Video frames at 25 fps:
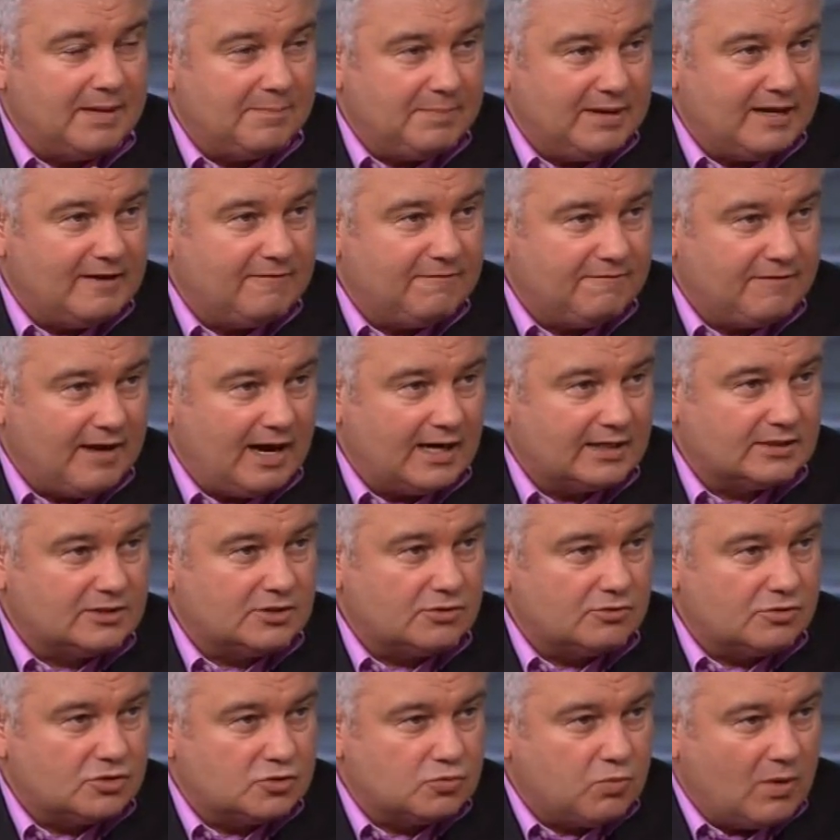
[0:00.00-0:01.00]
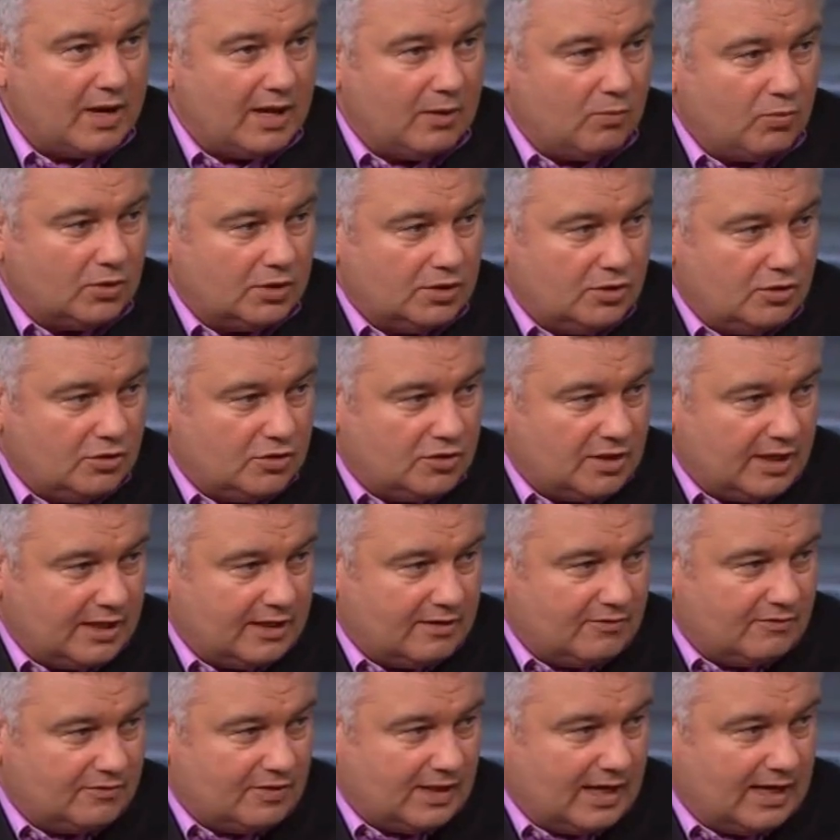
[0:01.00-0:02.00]
be a big factor as well. What do you
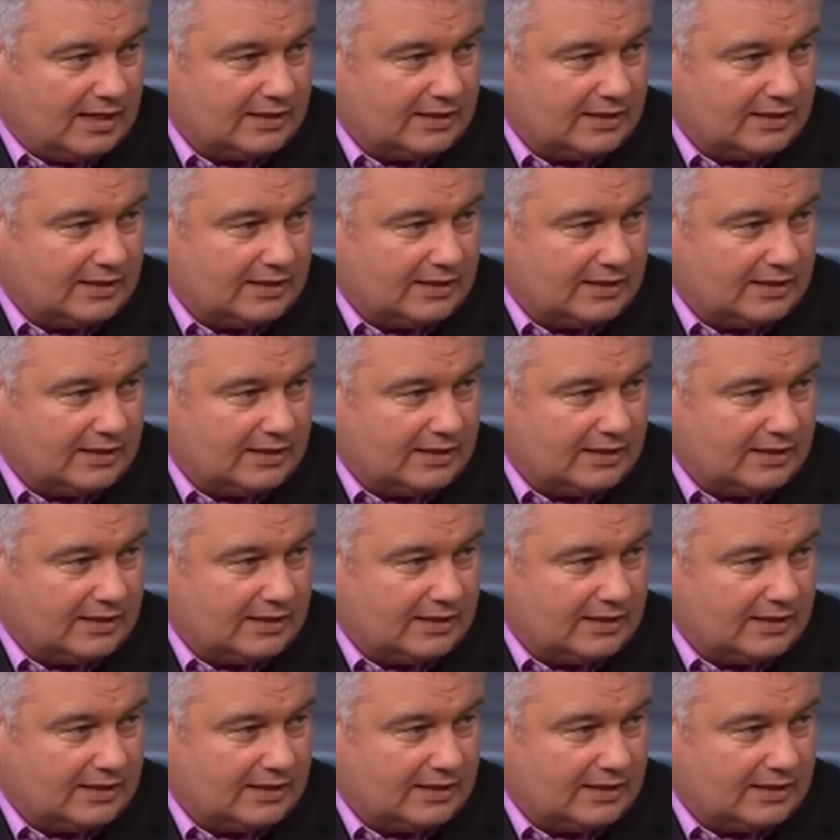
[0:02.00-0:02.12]
think of